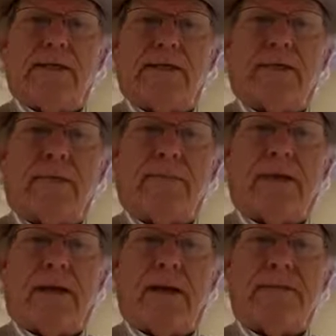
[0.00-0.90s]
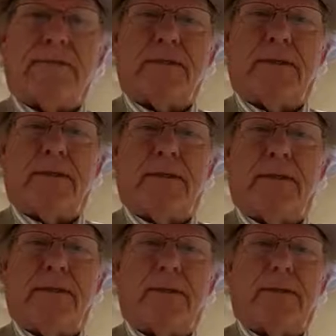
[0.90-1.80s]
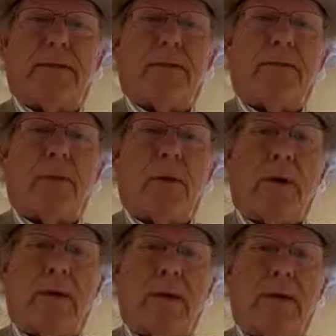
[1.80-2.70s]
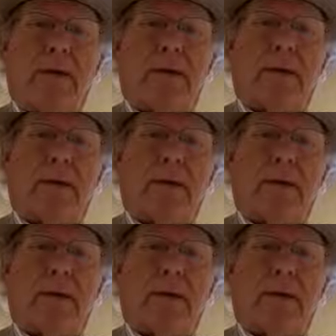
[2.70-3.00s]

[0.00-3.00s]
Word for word: Sometimes in the morning